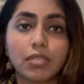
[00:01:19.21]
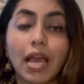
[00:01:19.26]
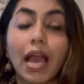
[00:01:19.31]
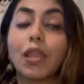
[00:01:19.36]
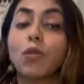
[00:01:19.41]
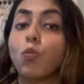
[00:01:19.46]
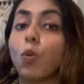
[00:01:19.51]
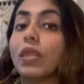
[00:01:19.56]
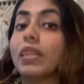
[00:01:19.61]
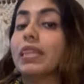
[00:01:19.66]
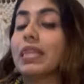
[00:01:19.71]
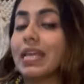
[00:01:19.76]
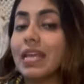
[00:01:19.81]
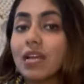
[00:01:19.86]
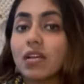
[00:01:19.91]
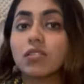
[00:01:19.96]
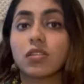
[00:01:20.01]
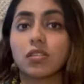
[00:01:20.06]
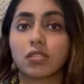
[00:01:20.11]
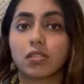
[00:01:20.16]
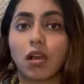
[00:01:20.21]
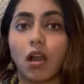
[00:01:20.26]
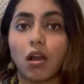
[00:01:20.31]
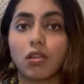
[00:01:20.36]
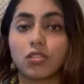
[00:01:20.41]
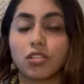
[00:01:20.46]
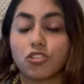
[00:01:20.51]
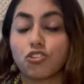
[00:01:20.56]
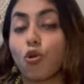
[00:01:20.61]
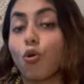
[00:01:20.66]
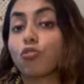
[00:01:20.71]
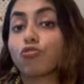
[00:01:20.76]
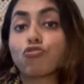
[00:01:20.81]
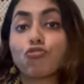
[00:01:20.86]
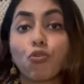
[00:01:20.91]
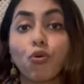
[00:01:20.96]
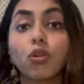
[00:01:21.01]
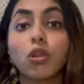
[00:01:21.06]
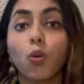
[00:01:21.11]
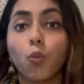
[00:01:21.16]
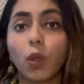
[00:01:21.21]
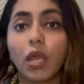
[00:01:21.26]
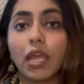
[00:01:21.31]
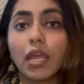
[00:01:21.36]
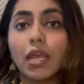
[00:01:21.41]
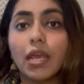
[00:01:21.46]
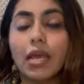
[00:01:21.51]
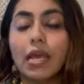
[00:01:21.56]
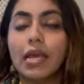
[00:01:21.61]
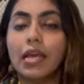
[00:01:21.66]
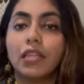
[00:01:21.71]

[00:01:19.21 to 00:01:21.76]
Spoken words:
and when they are discarded or thrown away,